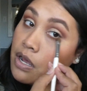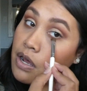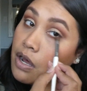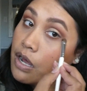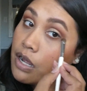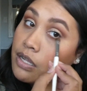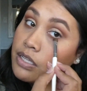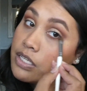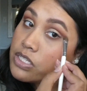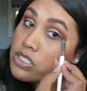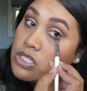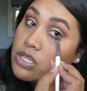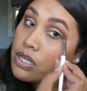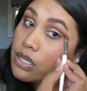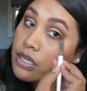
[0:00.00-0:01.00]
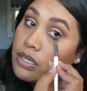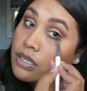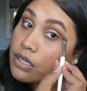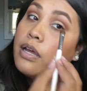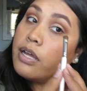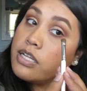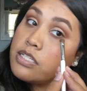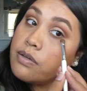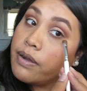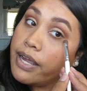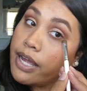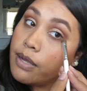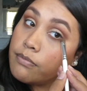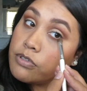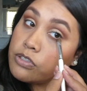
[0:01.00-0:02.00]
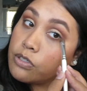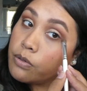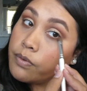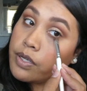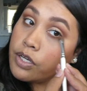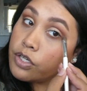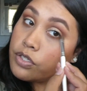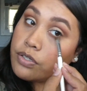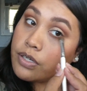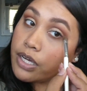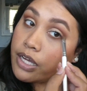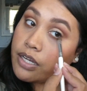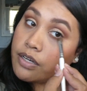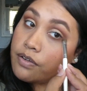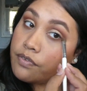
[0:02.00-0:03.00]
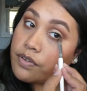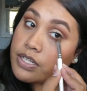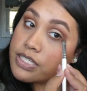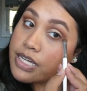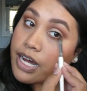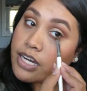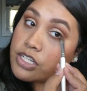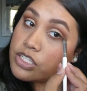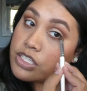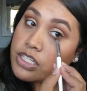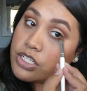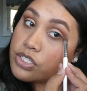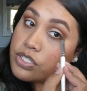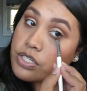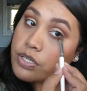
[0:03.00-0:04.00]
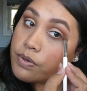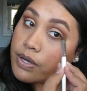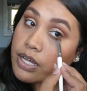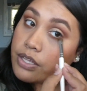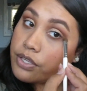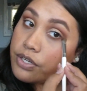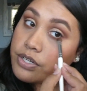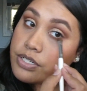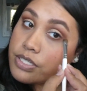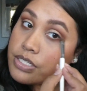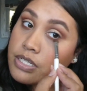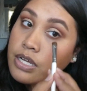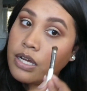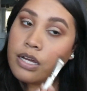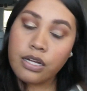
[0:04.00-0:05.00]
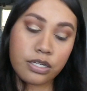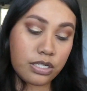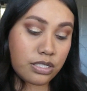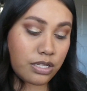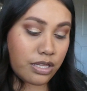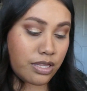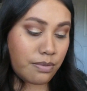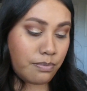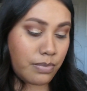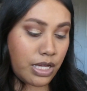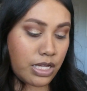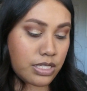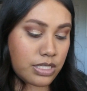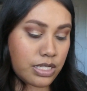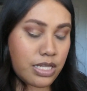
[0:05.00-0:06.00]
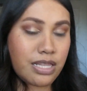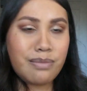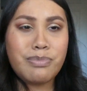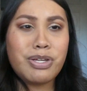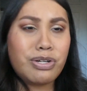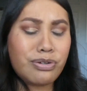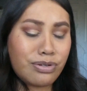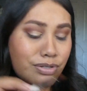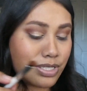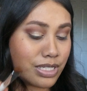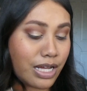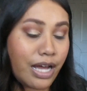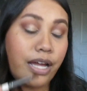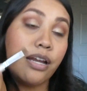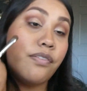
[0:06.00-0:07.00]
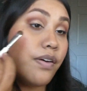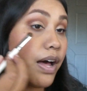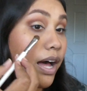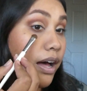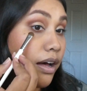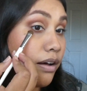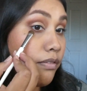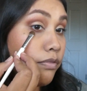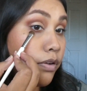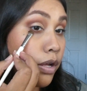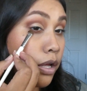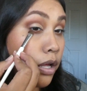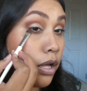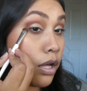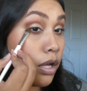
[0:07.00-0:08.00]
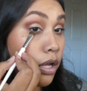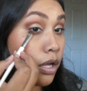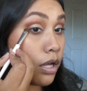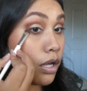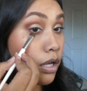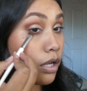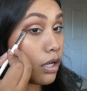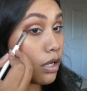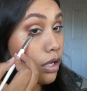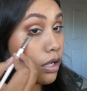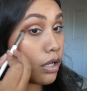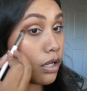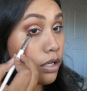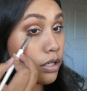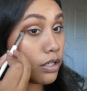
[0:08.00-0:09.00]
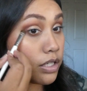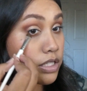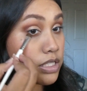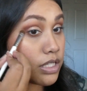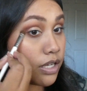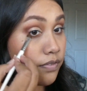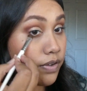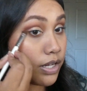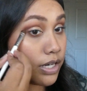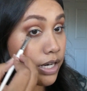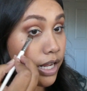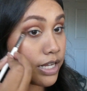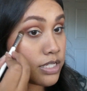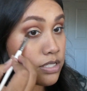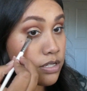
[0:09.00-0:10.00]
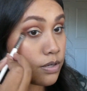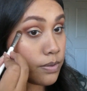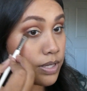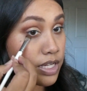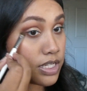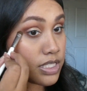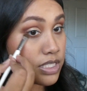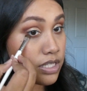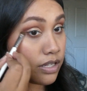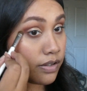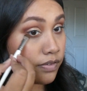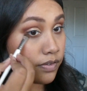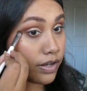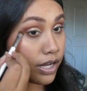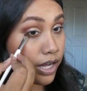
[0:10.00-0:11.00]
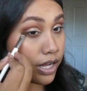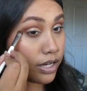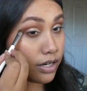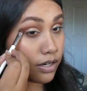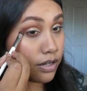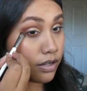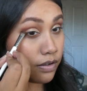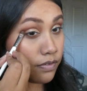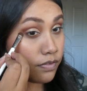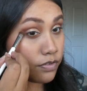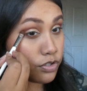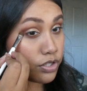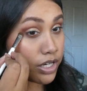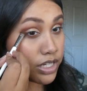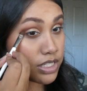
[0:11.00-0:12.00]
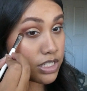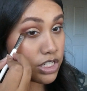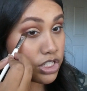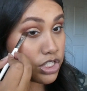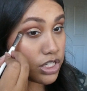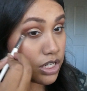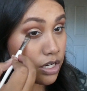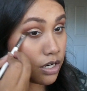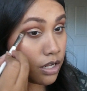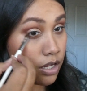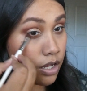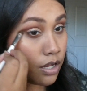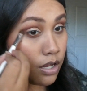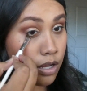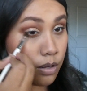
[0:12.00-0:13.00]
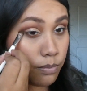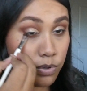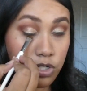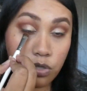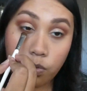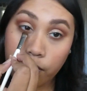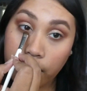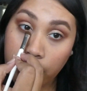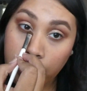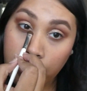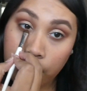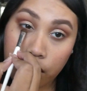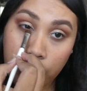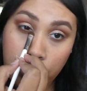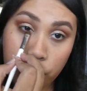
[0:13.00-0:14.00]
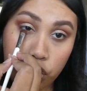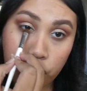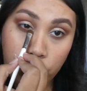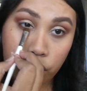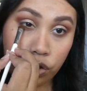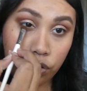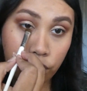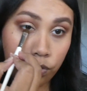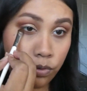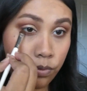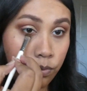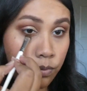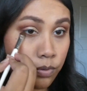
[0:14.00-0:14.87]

on this look. And so I am just going to kind of attach these two colors, just let them meet in the middle to kind of get to give it a nice cohesive kind of transition between the two